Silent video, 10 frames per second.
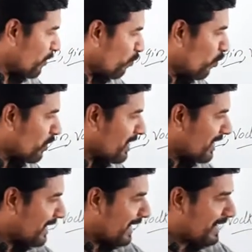vodka
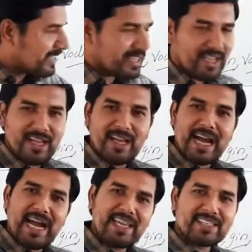contains the
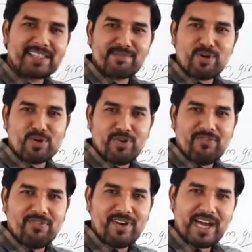highest amount
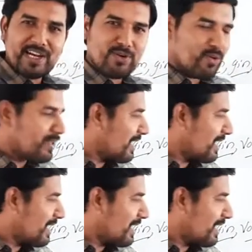of alcohol,